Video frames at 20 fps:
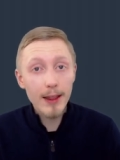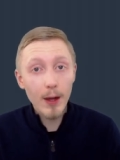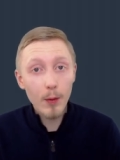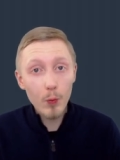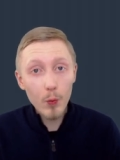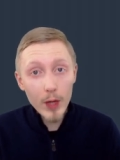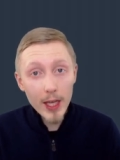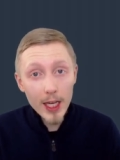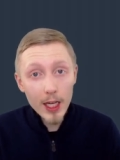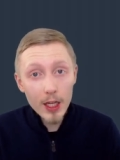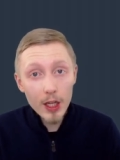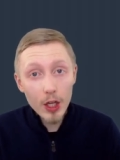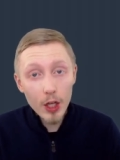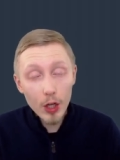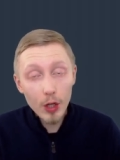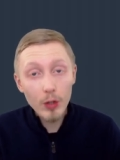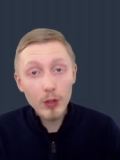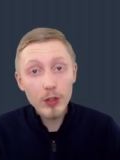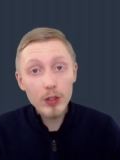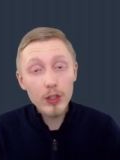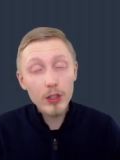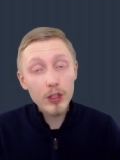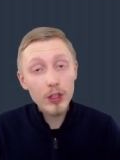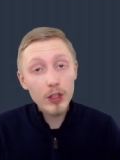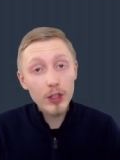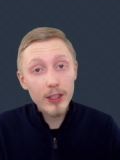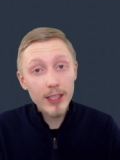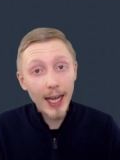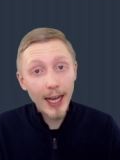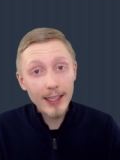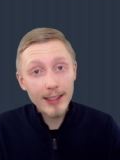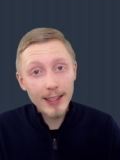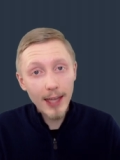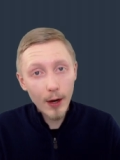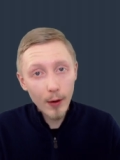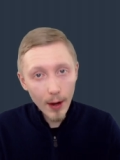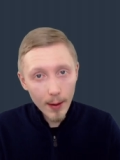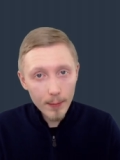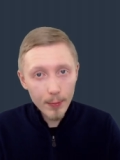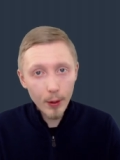that we can use to test our
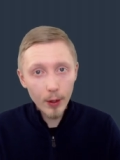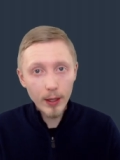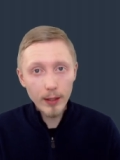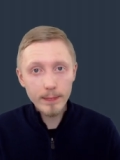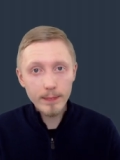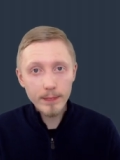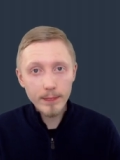endpoint.